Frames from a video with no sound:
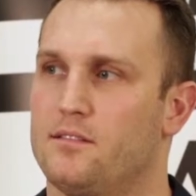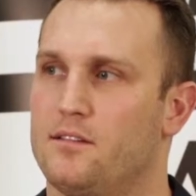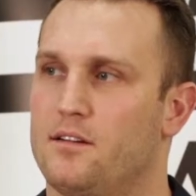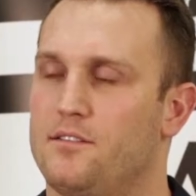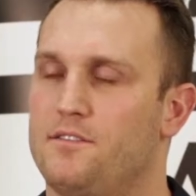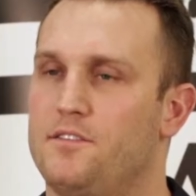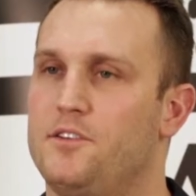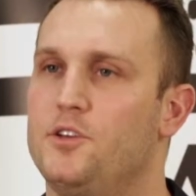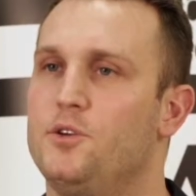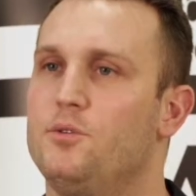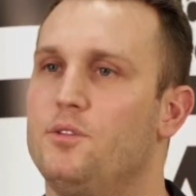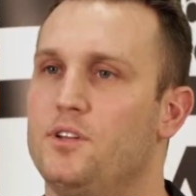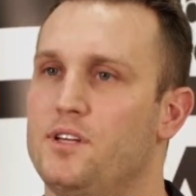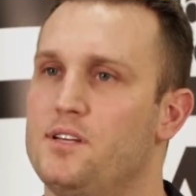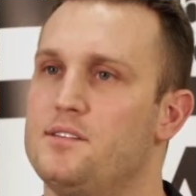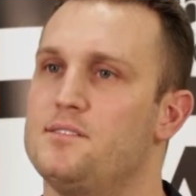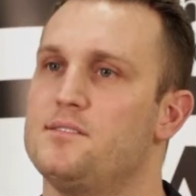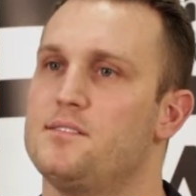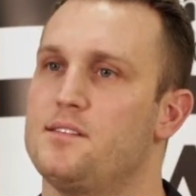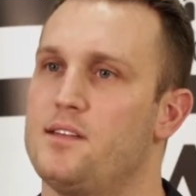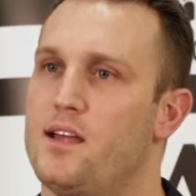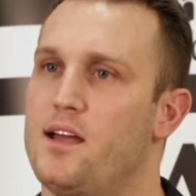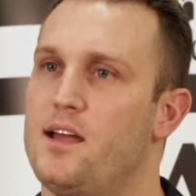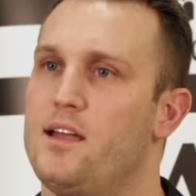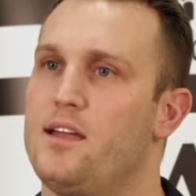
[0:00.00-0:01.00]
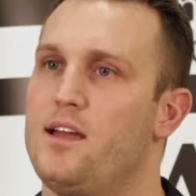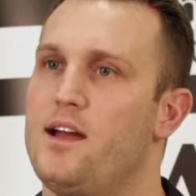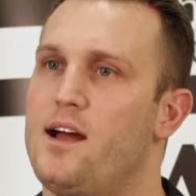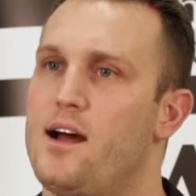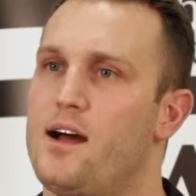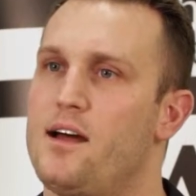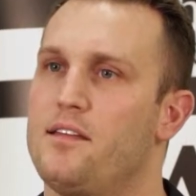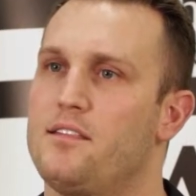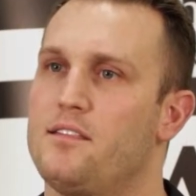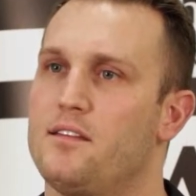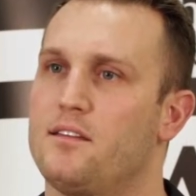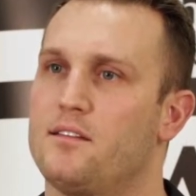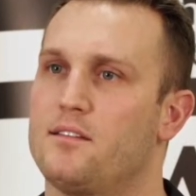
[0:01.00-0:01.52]
a few leads today. Yeah,
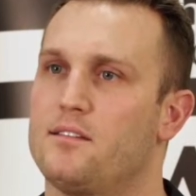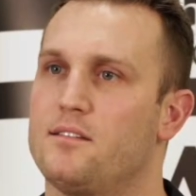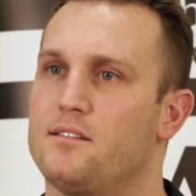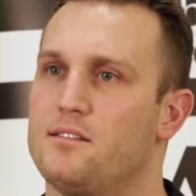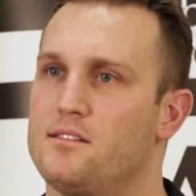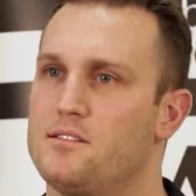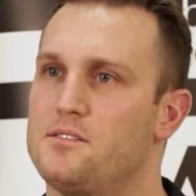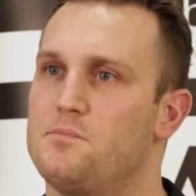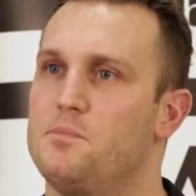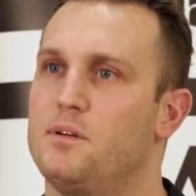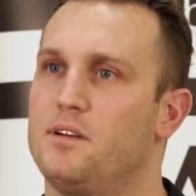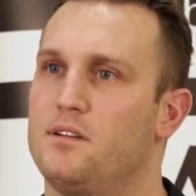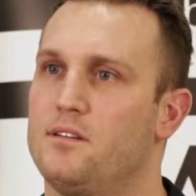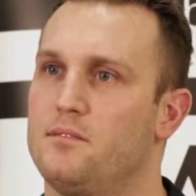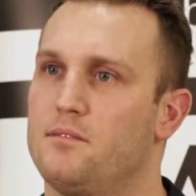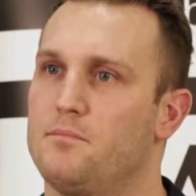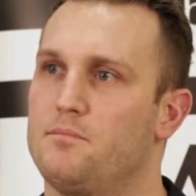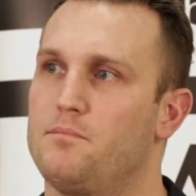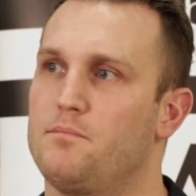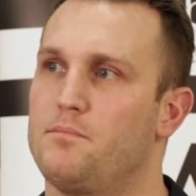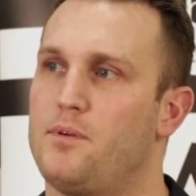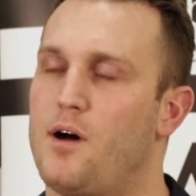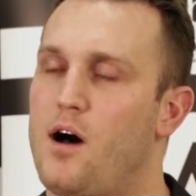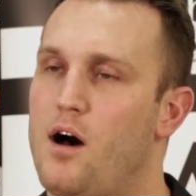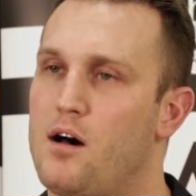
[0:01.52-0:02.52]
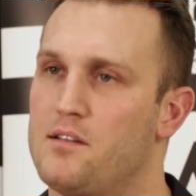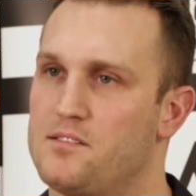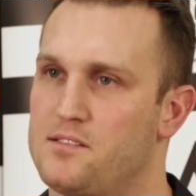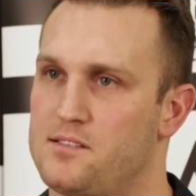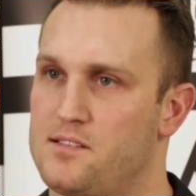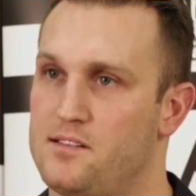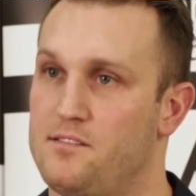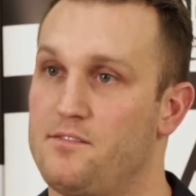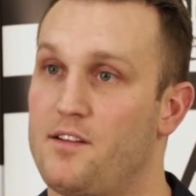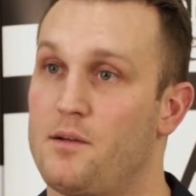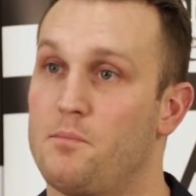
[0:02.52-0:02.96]
I think it's been positive.